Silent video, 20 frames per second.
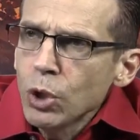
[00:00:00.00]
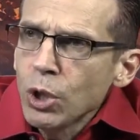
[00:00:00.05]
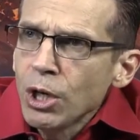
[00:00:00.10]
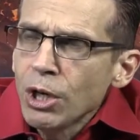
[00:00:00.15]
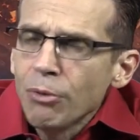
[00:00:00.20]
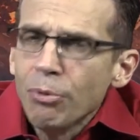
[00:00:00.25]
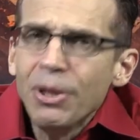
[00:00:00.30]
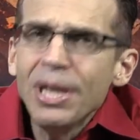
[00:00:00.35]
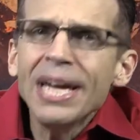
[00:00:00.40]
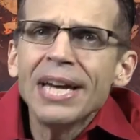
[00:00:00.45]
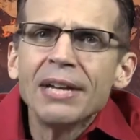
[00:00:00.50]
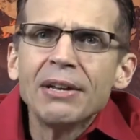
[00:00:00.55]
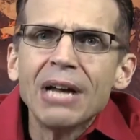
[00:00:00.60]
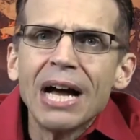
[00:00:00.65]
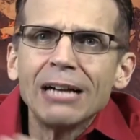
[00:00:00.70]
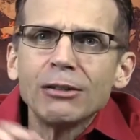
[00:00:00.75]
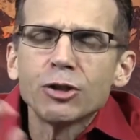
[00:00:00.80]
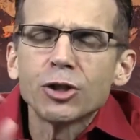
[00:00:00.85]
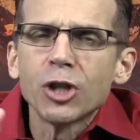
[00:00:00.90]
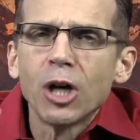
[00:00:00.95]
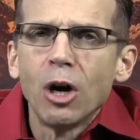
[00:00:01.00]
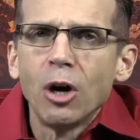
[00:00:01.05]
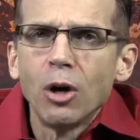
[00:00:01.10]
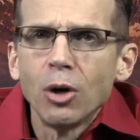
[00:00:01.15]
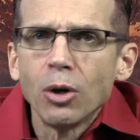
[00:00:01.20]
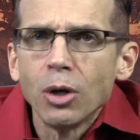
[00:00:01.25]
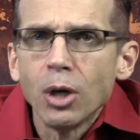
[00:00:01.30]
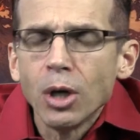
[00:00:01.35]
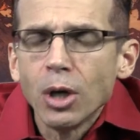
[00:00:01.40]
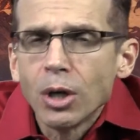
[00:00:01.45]
then I
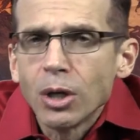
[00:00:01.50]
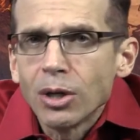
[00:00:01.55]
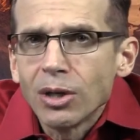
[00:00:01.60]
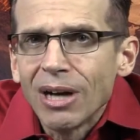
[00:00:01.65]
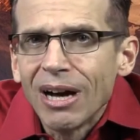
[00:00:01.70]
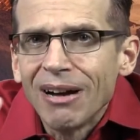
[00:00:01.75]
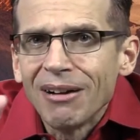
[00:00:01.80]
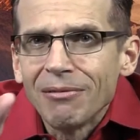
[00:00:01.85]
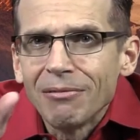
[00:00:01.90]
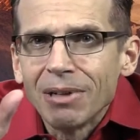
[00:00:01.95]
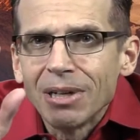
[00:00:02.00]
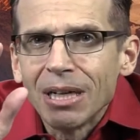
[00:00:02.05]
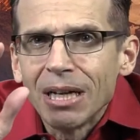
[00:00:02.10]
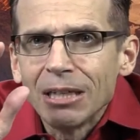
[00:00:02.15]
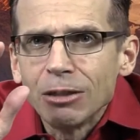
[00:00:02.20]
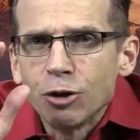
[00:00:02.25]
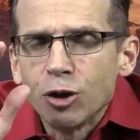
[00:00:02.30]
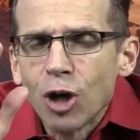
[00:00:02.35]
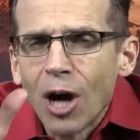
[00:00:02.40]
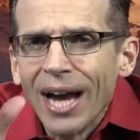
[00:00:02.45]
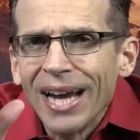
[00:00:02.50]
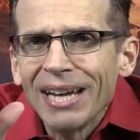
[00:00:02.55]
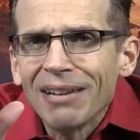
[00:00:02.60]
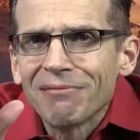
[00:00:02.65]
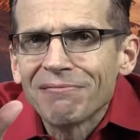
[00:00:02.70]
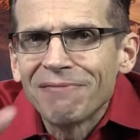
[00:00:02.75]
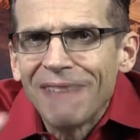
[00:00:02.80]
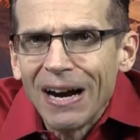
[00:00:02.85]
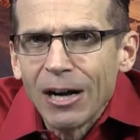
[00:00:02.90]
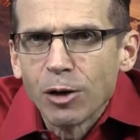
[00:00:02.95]
saw a, a giant
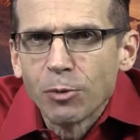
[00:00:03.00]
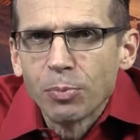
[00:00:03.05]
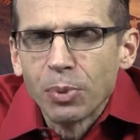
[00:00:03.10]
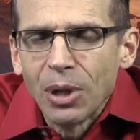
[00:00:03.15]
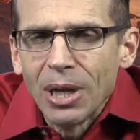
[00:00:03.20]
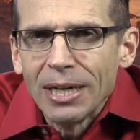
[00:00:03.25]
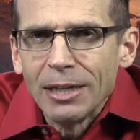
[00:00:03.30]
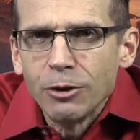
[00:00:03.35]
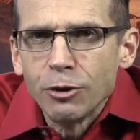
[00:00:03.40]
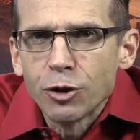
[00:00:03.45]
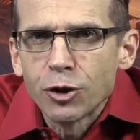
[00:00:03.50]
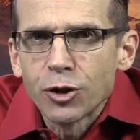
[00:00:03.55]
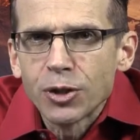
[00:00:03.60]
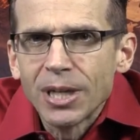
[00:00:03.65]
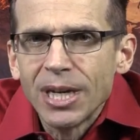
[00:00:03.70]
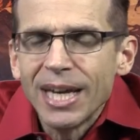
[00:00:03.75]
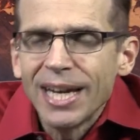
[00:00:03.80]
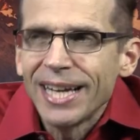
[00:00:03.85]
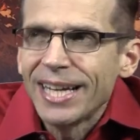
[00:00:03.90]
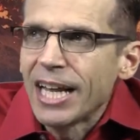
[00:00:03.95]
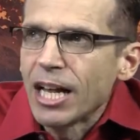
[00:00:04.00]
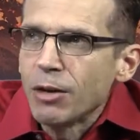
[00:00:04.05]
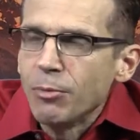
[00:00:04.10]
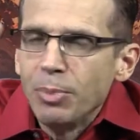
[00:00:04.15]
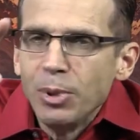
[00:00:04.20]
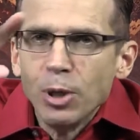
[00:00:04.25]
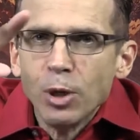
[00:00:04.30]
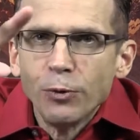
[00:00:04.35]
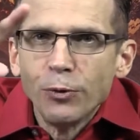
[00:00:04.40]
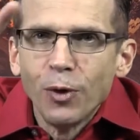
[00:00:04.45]
fireplace. It had a
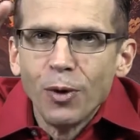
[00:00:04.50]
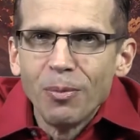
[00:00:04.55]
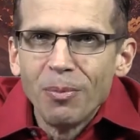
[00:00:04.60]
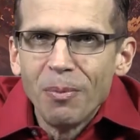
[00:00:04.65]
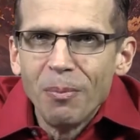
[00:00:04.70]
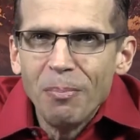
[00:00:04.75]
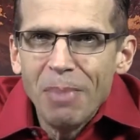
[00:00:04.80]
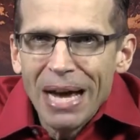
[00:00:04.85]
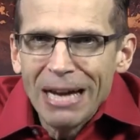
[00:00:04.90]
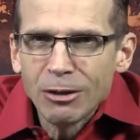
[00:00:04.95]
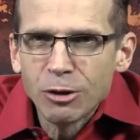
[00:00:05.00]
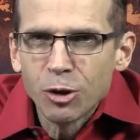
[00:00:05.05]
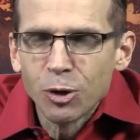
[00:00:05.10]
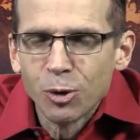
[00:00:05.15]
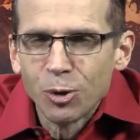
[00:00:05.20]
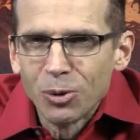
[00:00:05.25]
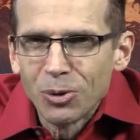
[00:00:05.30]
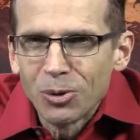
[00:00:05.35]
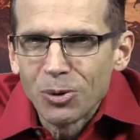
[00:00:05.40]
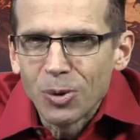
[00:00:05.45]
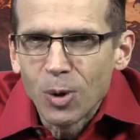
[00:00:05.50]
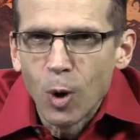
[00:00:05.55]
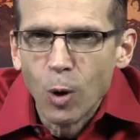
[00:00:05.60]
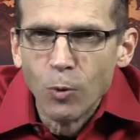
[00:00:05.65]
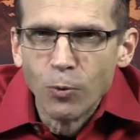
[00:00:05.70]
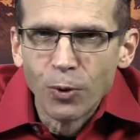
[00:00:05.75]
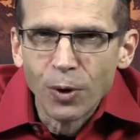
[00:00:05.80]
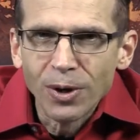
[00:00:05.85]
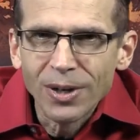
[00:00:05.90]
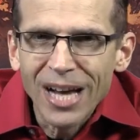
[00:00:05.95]
beautiful mantle
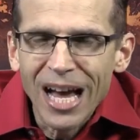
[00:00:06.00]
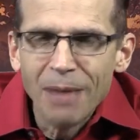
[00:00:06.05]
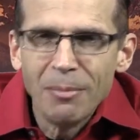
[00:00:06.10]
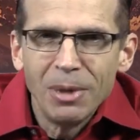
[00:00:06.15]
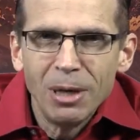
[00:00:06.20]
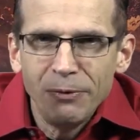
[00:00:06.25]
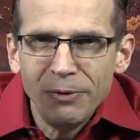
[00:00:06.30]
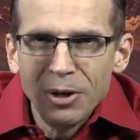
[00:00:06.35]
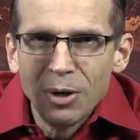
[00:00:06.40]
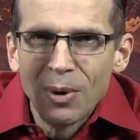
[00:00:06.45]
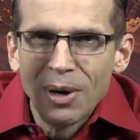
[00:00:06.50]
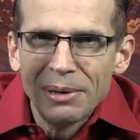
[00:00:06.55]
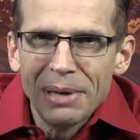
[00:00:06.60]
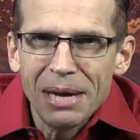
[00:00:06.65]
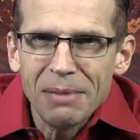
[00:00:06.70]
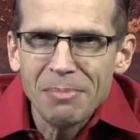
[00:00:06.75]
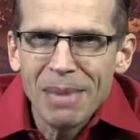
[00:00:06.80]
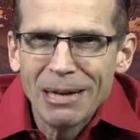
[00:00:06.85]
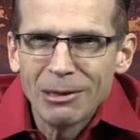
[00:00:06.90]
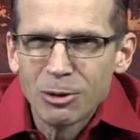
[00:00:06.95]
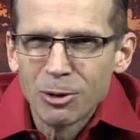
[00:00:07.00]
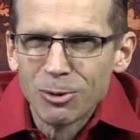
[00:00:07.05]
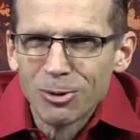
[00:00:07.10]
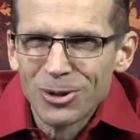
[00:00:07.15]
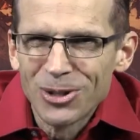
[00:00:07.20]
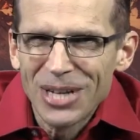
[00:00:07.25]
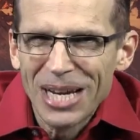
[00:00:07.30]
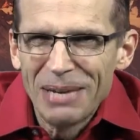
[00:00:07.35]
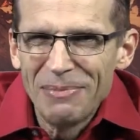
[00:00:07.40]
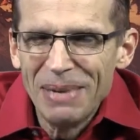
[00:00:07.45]
over it. How many of you know I like
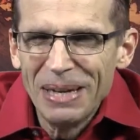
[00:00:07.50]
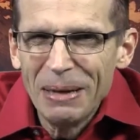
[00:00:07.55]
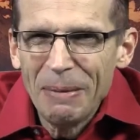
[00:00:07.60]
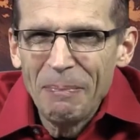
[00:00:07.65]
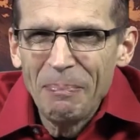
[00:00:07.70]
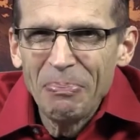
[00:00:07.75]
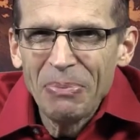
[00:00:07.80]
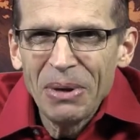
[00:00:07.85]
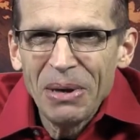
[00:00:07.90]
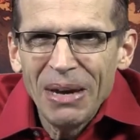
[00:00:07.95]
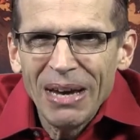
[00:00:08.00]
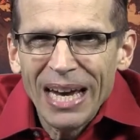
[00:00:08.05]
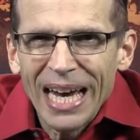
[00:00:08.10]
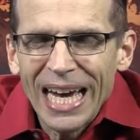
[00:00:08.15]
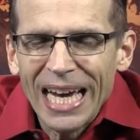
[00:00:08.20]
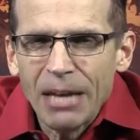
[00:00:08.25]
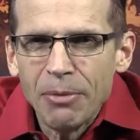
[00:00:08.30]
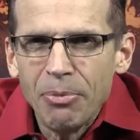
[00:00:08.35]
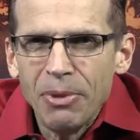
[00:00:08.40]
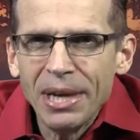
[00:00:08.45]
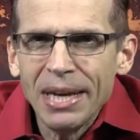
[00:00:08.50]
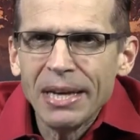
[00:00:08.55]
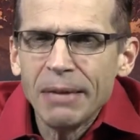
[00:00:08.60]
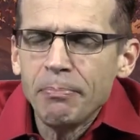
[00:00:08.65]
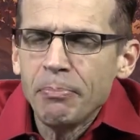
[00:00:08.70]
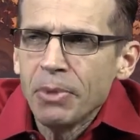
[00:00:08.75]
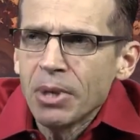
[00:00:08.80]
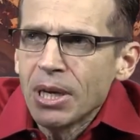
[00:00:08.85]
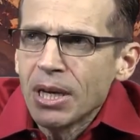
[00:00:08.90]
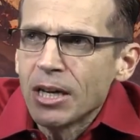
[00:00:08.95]
mantles? Amen. And
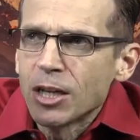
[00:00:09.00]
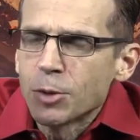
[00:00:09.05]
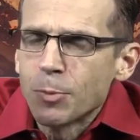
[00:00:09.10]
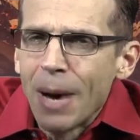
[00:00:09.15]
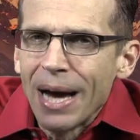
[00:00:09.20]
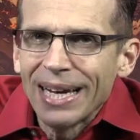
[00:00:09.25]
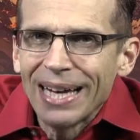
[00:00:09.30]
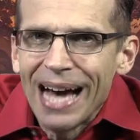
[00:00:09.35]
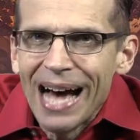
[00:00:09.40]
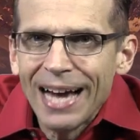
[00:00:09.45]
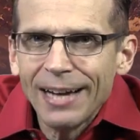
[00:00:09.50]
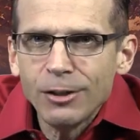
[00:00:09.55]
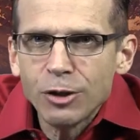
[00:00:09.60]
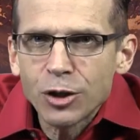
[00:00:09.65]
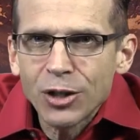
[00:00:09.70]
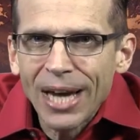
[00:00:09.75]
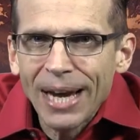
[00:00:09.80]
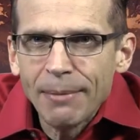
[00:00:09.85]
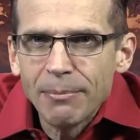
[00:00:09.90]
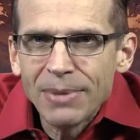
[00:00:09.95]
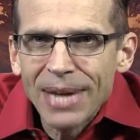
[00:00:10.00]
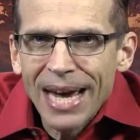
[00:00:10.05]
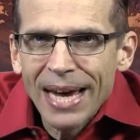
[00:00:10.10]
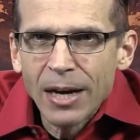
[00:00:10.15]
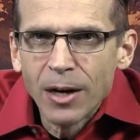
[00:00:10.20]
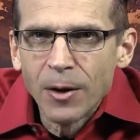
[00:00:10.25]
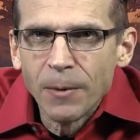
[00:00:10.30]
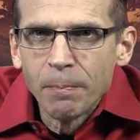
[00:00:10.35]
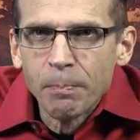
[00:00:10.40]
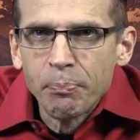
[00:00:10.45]
then as my eyes came
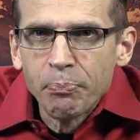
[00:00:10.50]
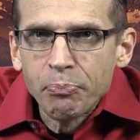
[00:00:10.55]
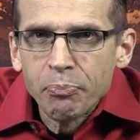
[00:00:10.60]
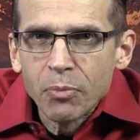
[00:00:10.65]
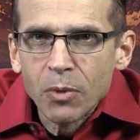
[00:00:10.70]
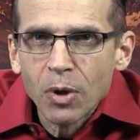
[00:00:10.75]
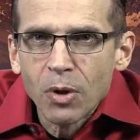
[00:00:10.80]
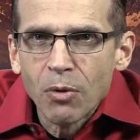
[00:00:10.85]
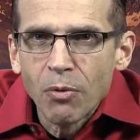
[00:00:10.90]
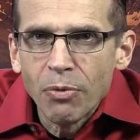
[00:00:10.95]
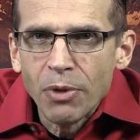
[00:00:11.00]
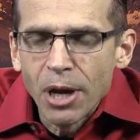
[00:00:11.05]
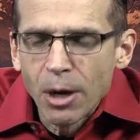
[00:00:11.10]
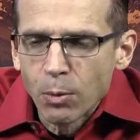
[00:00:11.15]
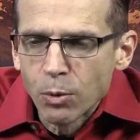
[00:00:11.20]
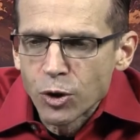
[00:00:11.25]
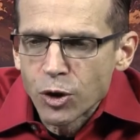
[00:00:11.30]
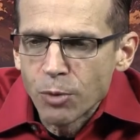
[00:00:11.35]
down, there was a